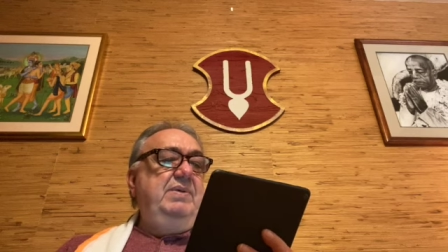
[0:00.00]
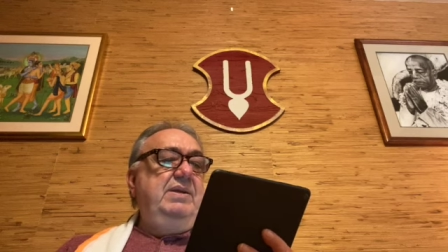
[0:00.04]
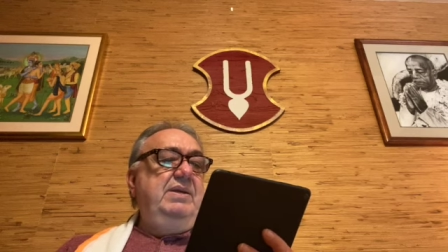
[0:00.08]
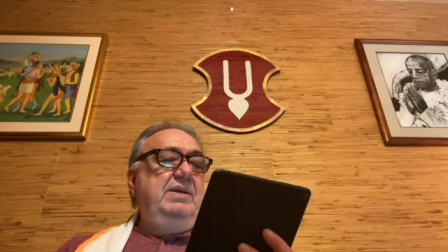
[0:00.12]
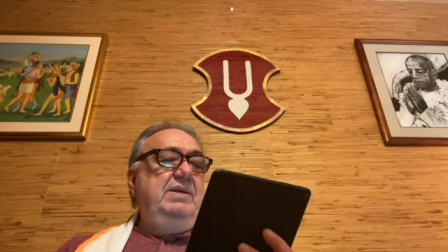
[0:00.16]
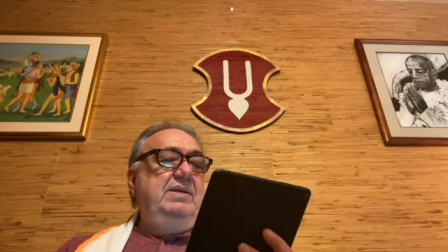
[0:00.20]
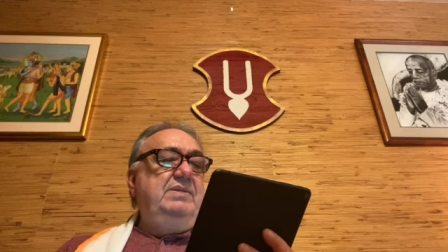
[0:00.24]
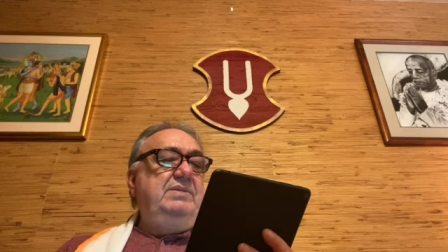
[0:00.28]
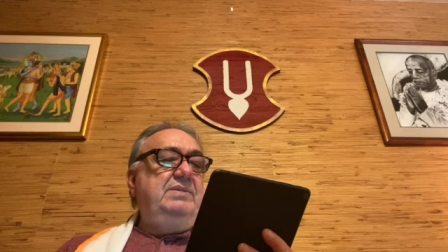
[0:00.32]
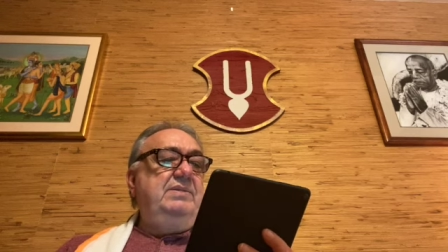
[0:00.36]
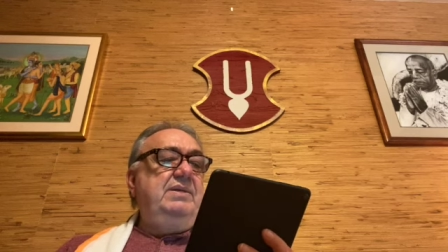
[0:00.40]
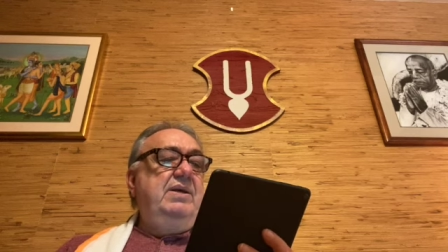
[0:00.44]

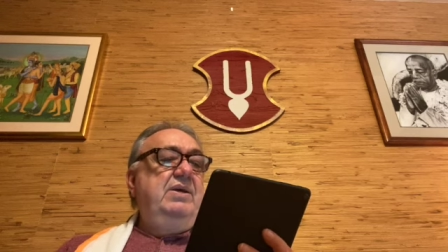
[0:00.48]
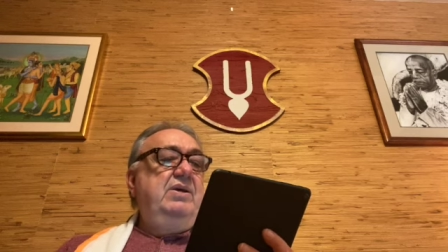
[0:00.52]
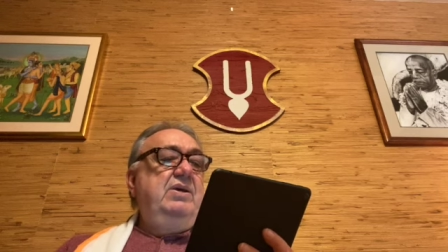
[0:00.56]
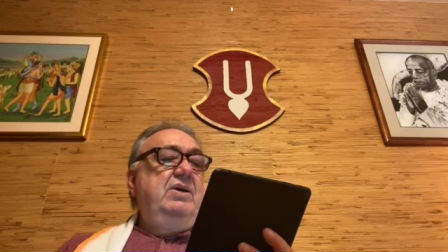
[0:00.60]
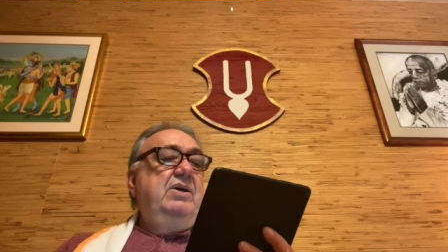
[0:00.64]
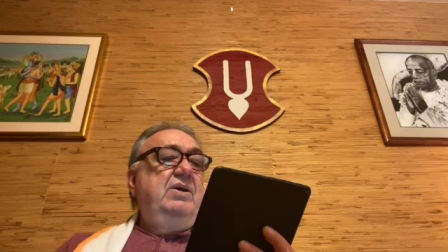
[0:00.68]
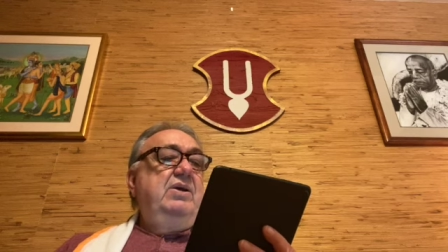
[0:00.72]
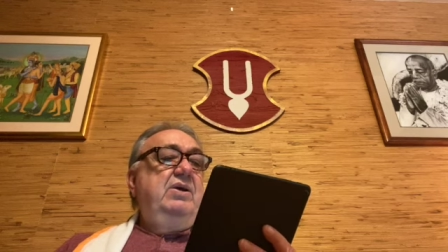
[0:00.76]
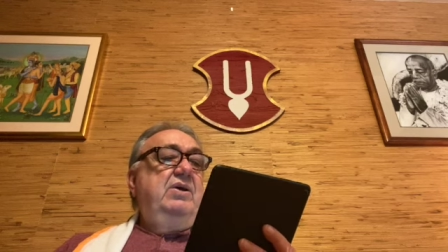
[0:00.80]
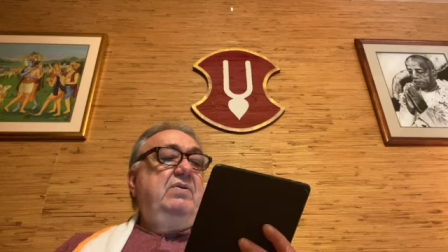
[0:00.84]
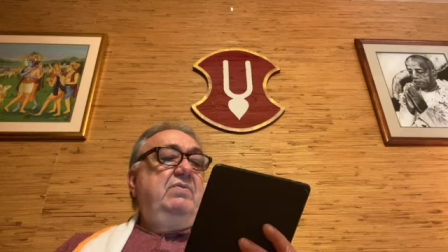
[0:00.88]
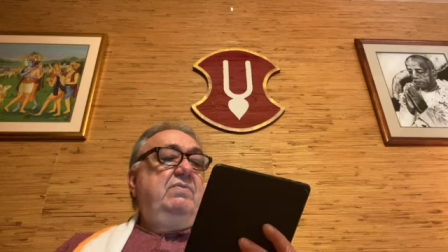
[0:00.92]
is
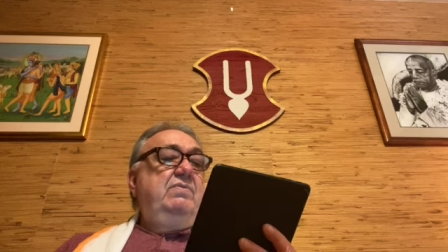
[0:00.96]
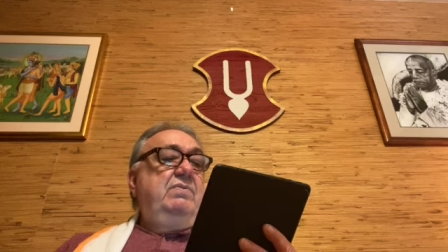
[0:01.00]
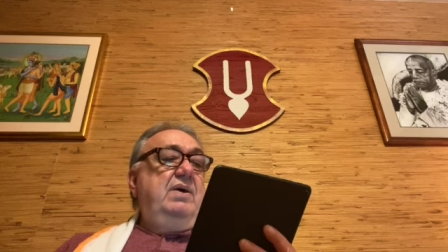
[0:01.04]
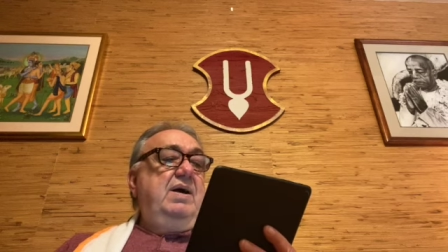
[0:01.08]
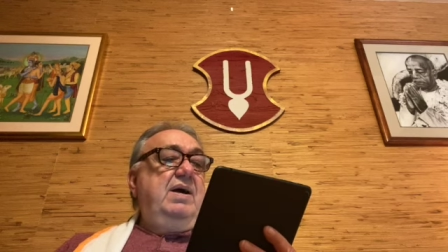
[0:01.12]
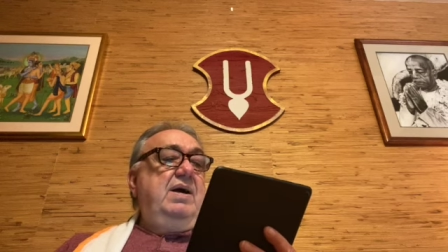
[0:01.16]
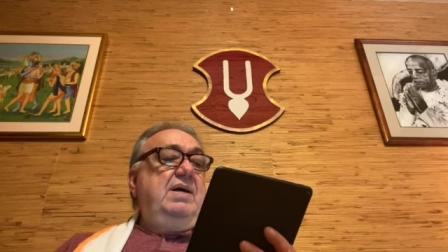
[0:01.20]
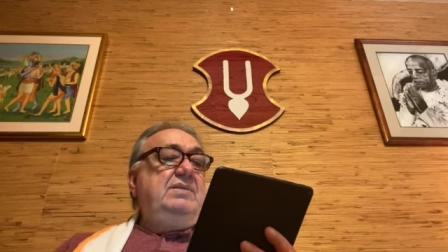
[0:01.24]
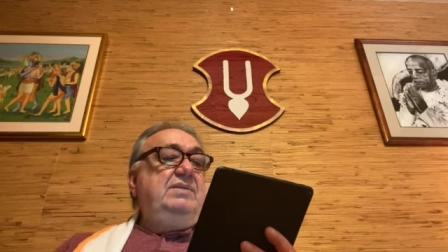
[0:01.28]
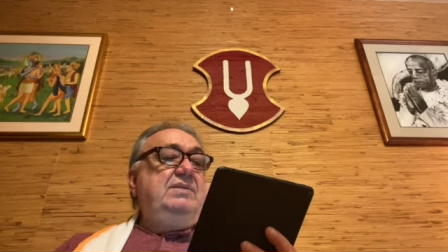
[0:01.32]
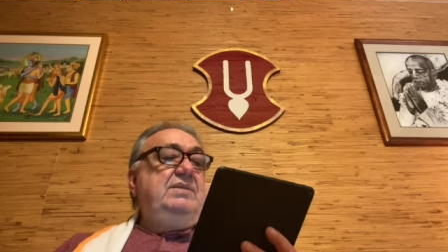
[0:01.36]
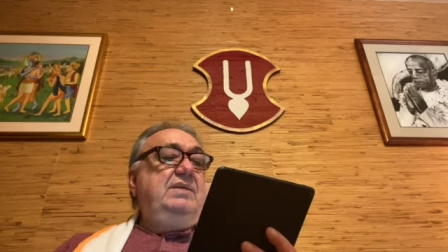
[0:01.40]

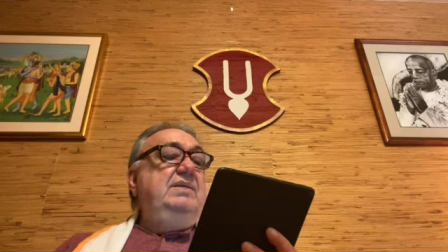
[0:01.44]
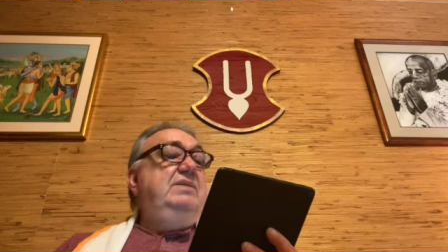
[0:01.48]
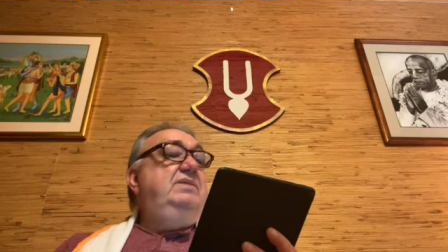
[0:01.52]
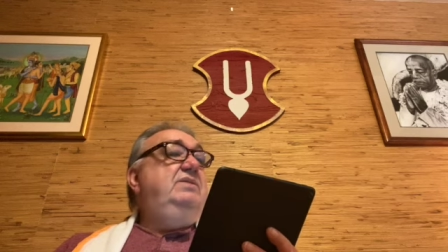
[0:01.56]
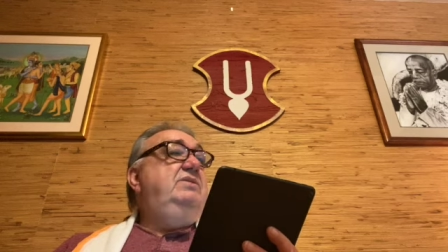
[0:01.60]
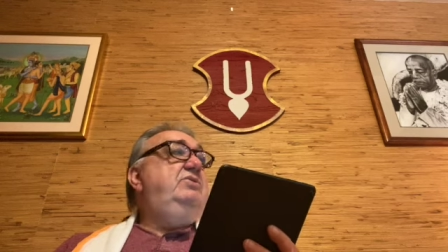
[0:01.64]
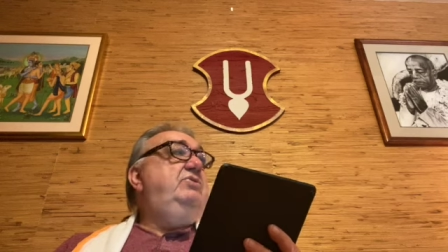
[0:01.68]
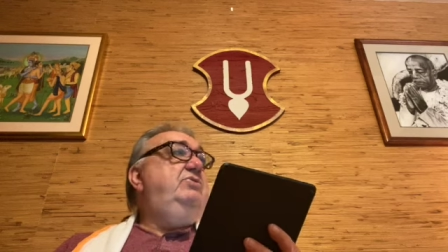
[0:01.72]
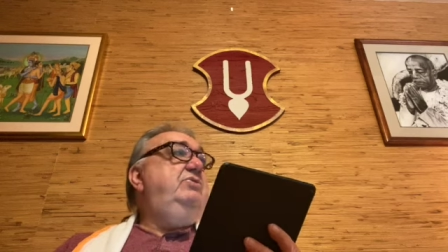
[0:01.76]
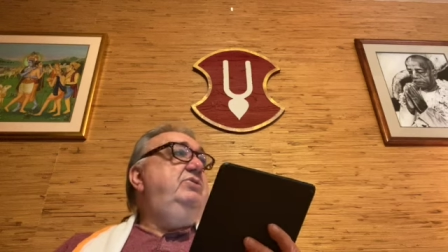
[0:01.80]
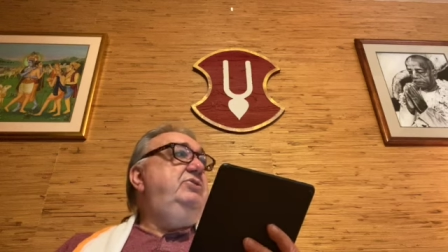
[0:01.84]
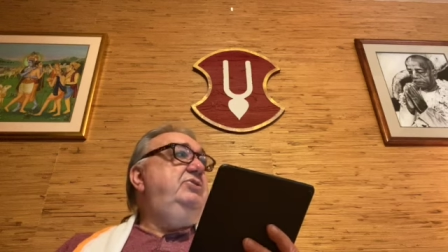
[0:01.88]
Ras is
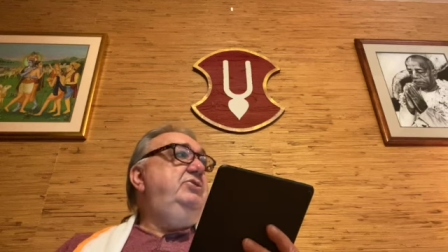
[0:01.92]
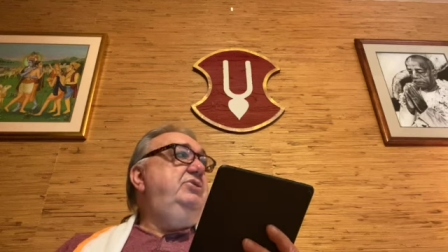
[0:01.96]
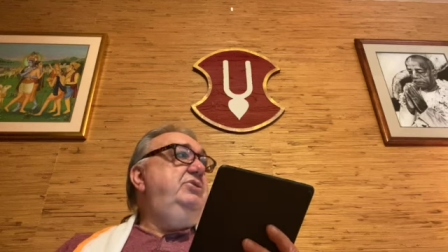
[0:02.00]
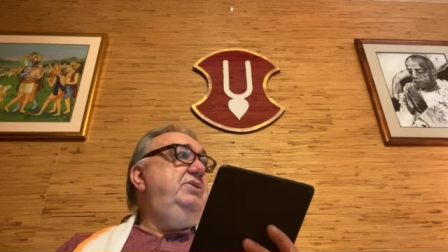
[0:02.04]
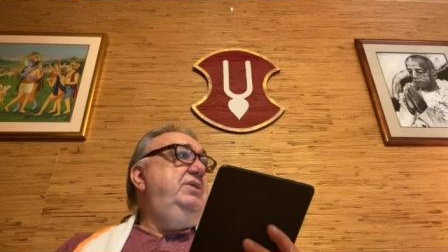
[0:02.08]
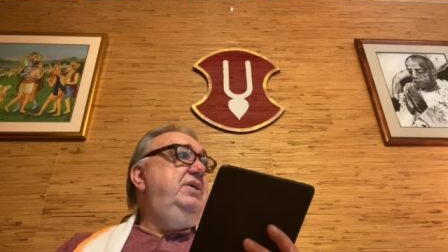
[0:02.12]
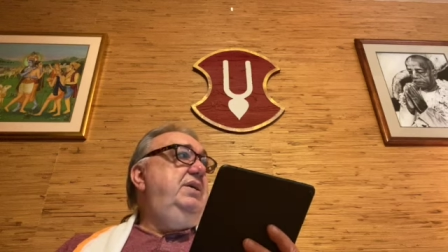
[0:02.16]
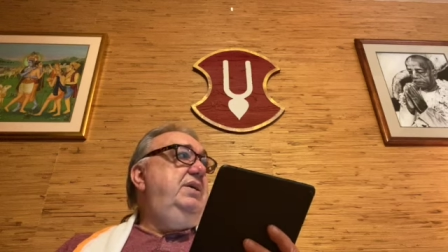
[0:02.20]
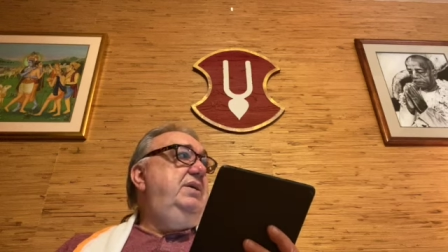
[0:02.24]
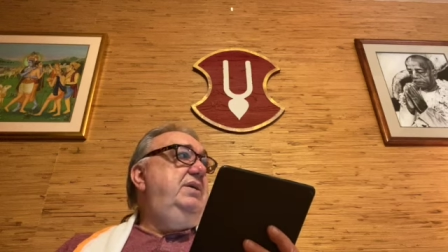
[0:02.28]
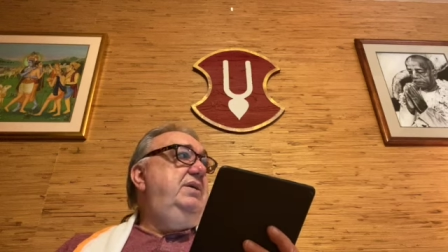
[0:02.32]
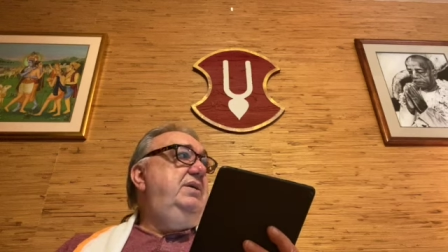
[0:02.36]

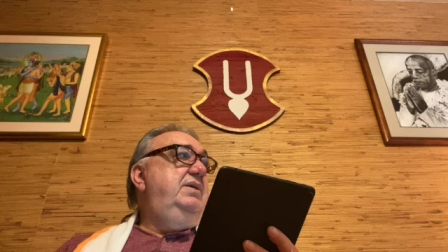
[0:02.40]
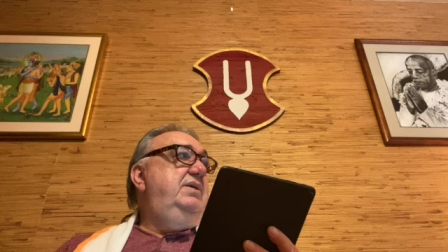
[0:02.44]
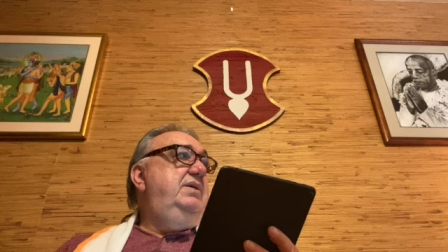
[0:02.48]
Krishna.